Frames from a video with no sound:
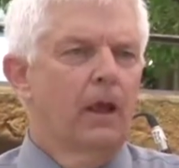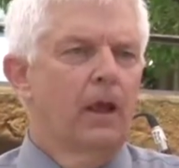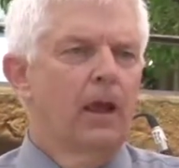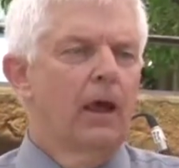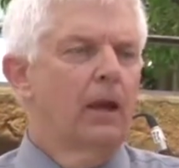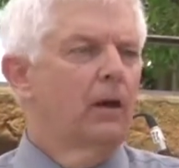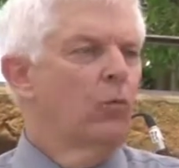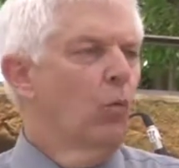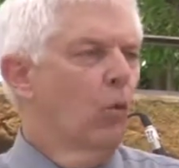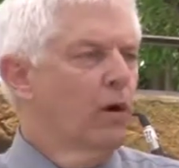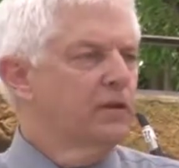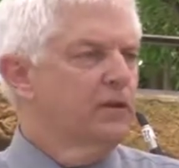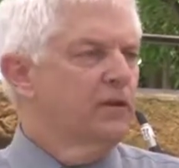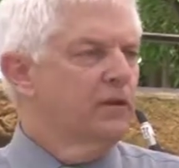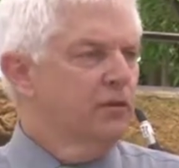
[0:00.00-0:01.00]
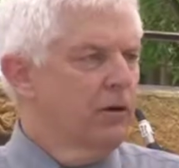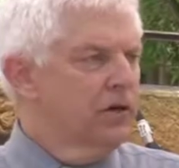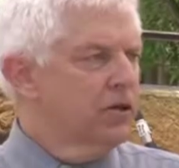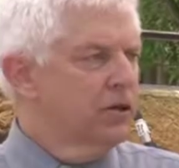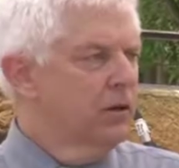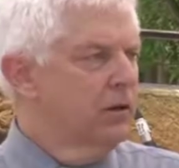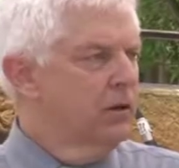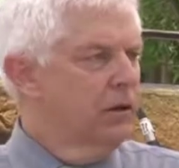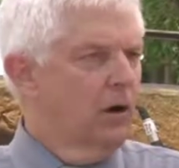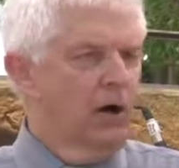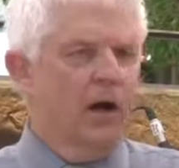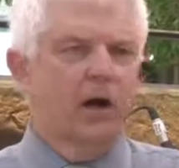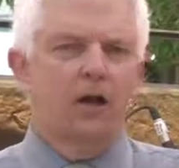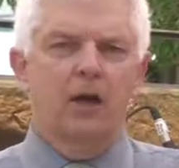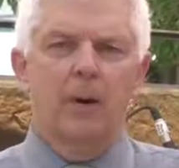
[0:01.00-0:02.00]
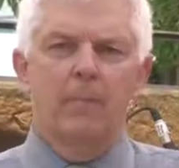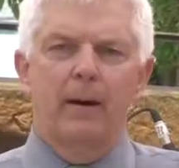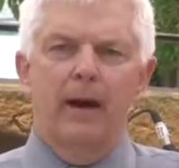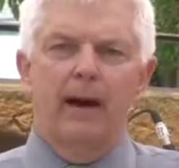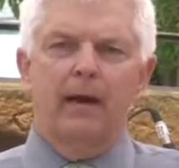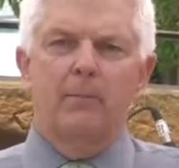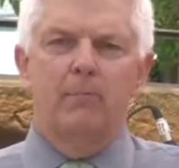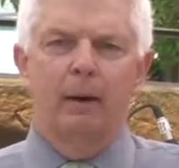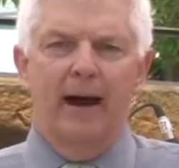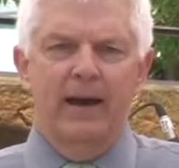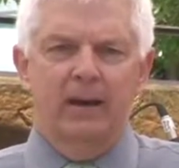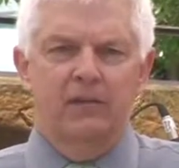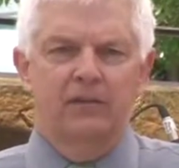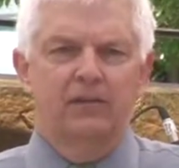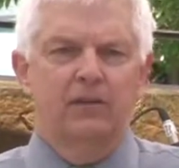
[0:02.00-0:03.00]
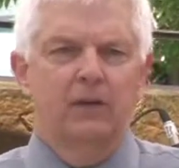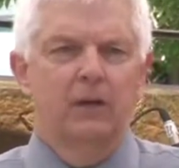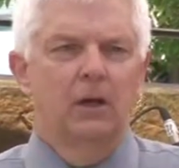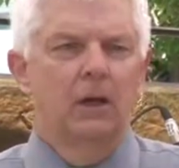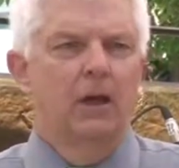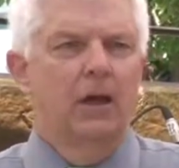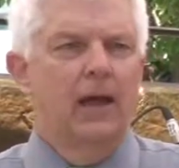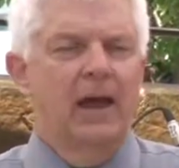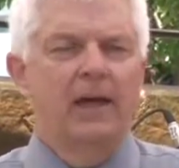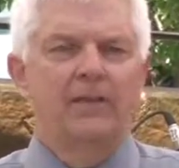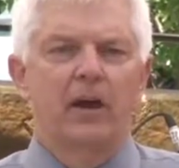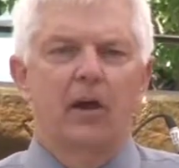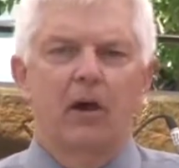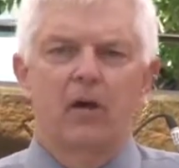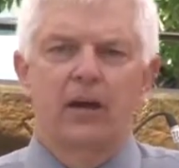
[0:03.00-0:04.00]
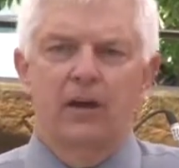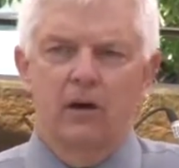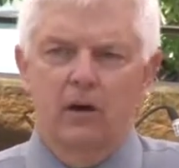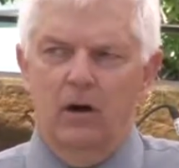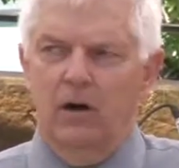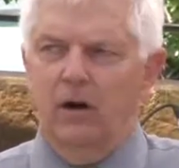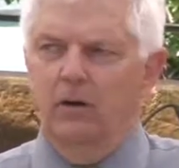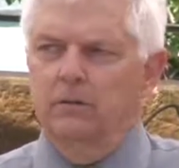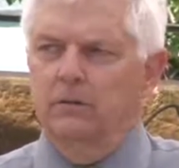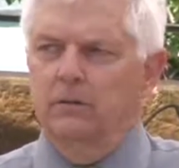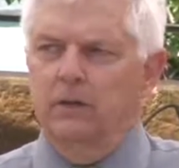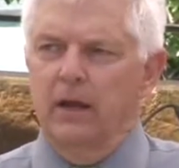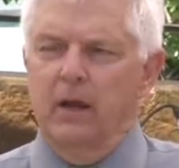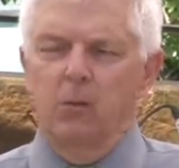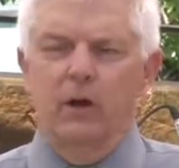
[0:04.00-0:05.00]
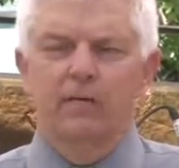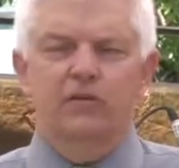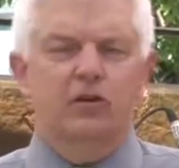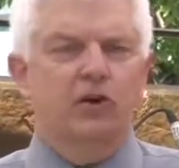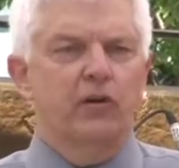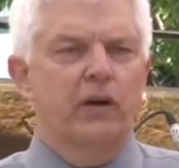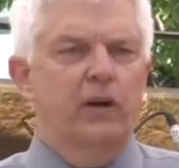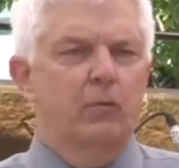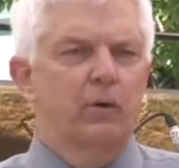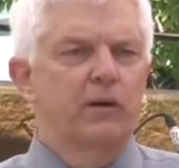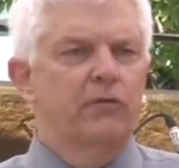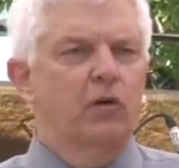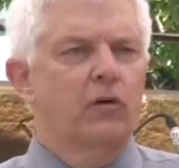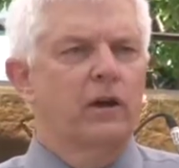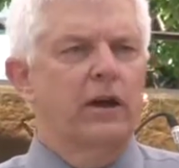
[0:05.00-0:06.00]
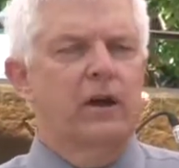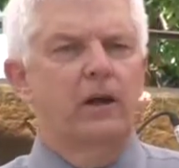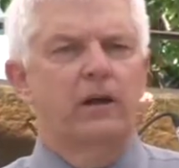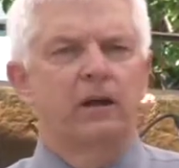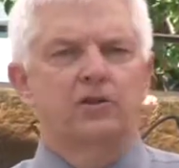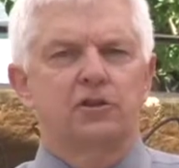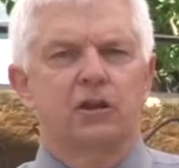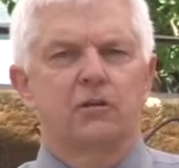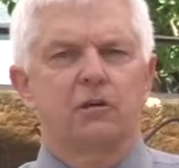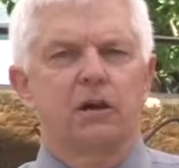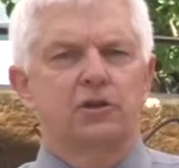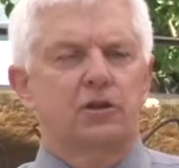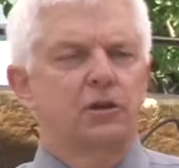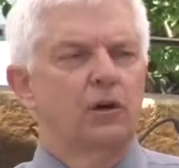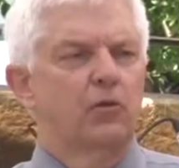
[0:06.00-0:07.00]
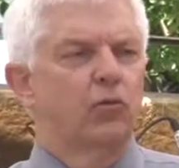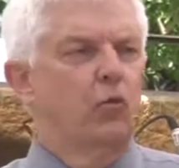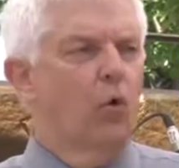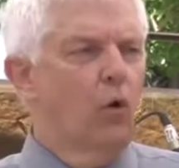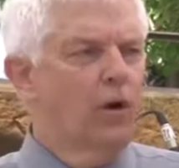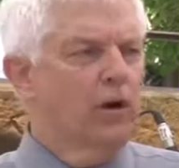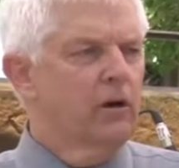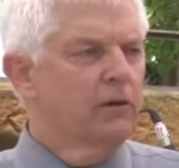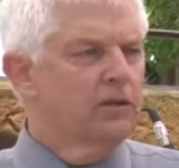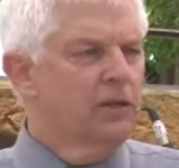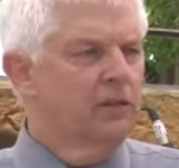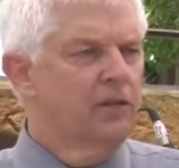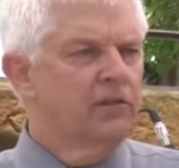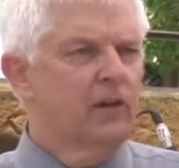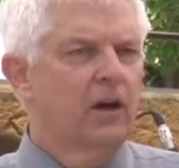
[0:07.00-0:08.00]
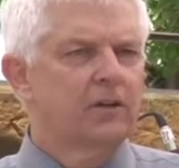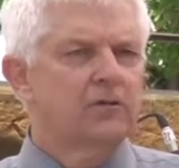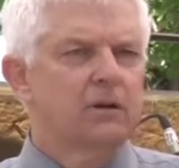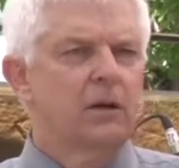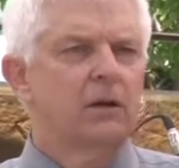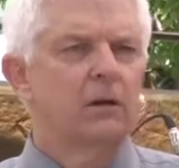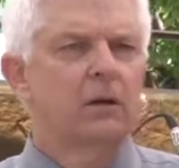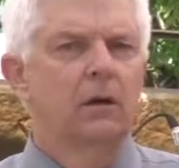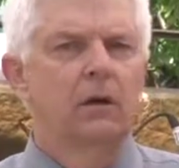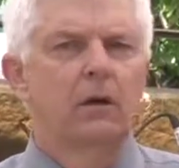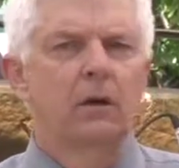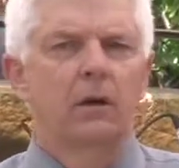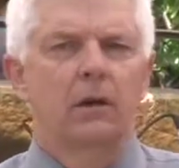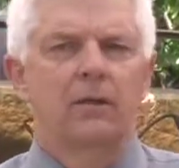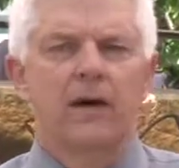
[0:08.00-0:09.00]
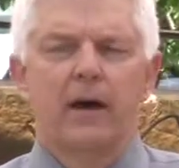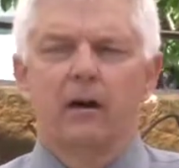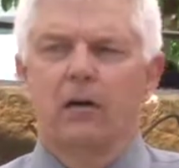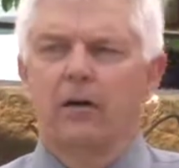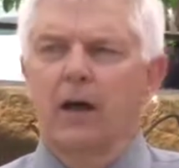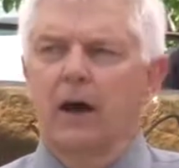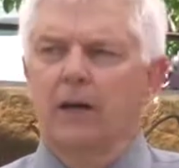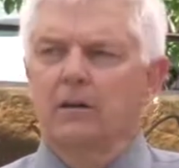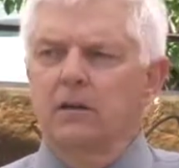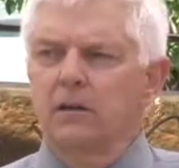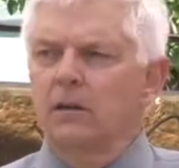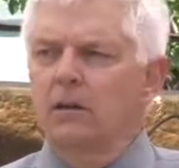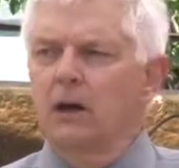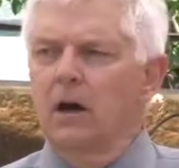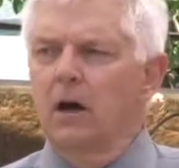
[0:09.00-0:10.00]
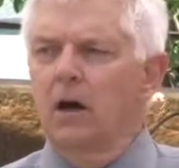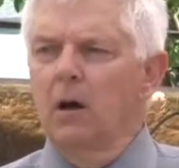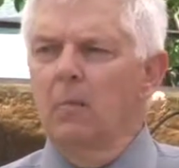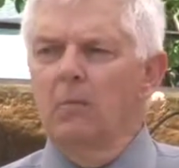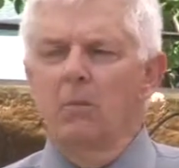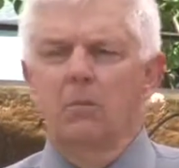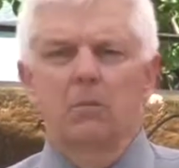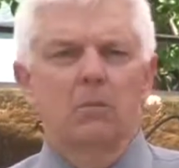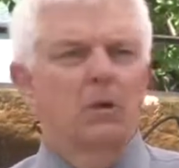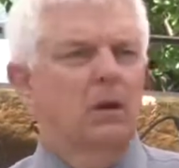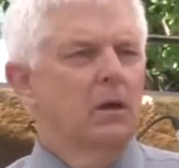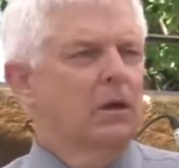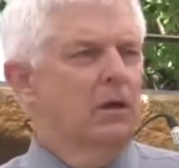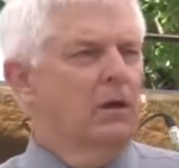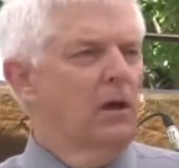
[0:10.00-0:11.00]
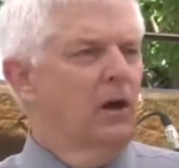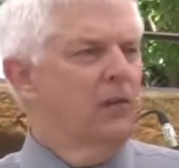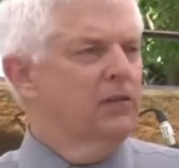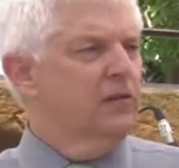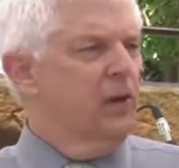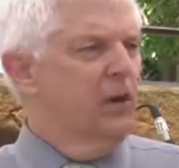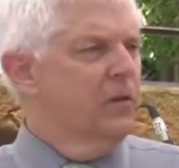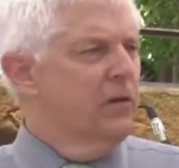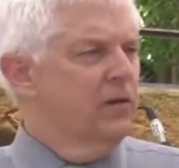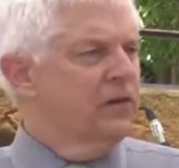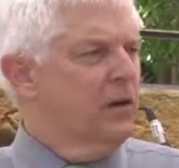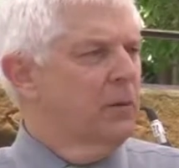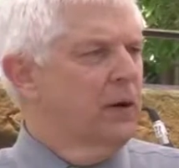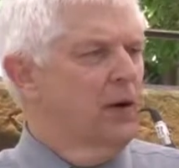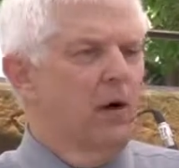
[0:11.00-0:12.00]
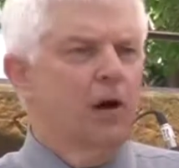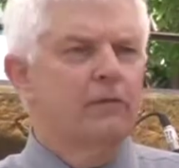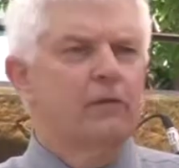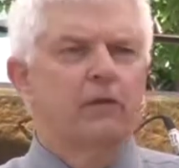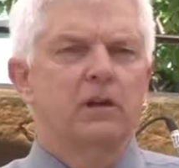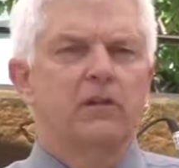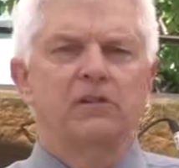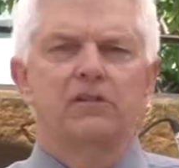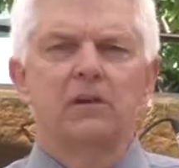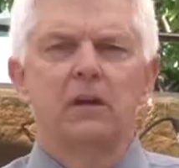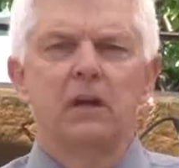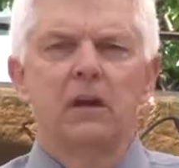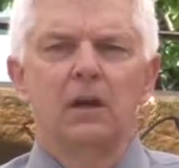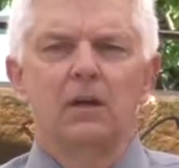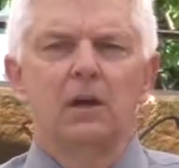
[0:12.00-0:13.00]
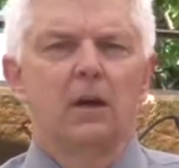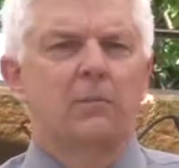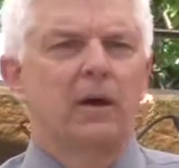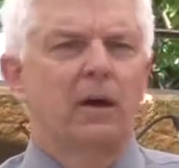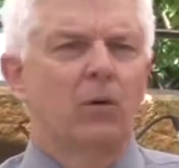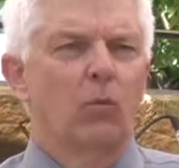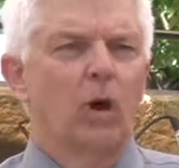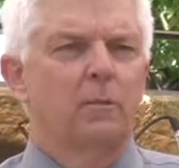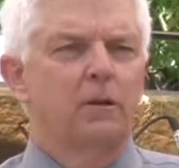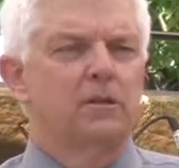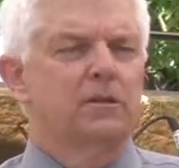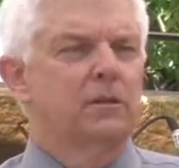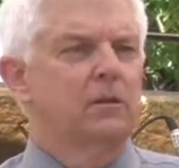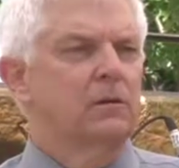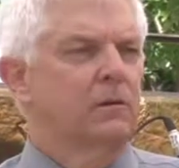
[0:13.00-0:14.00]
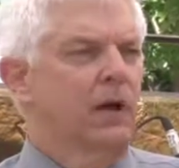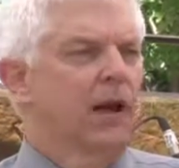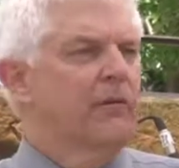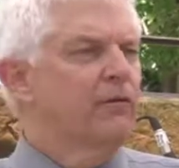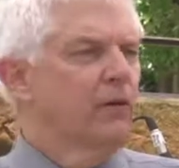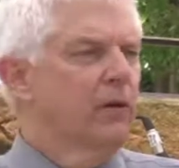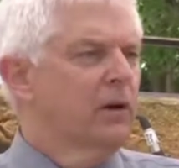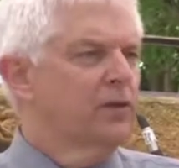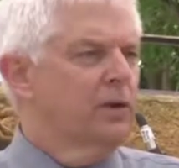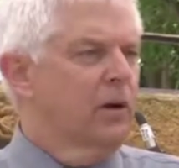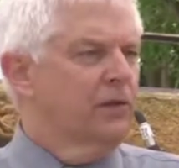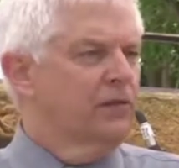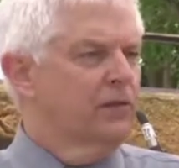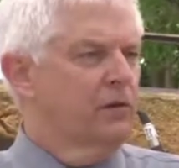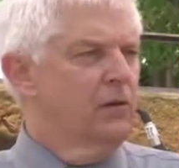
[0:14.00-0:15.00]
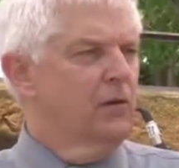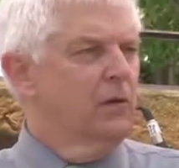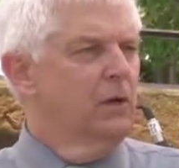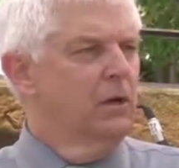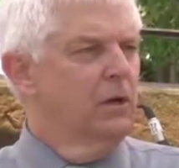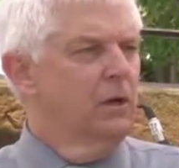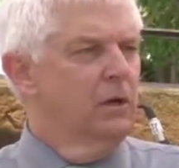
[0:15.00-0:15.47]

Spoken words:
And wars of attrition are going to come back and bite us. And they already are. And we've created a generation of warriors in this country that are not, there's going to be hard for these young men and women to ever adjust to